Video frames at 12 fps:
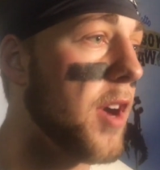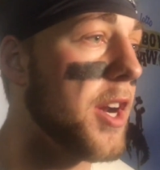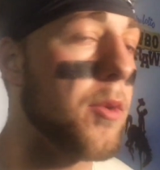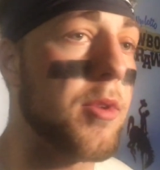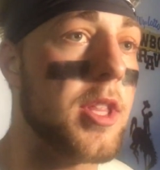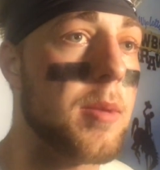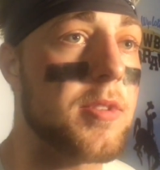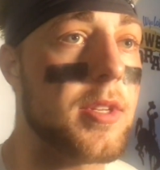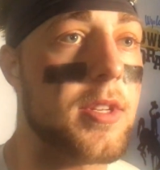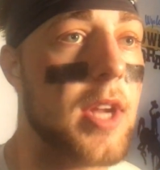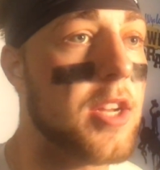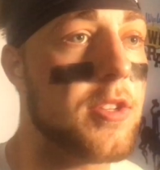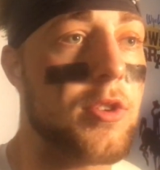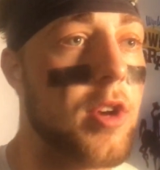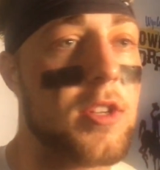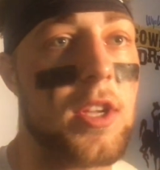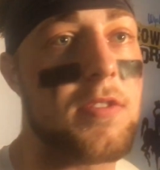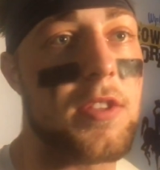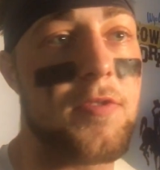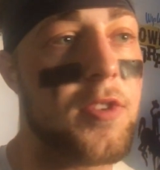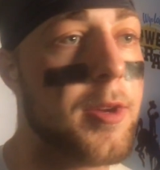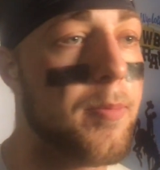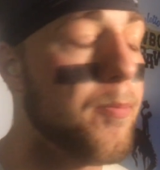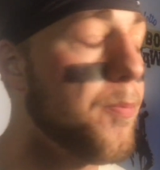finding rhythms and not shooting ourselves in the foot.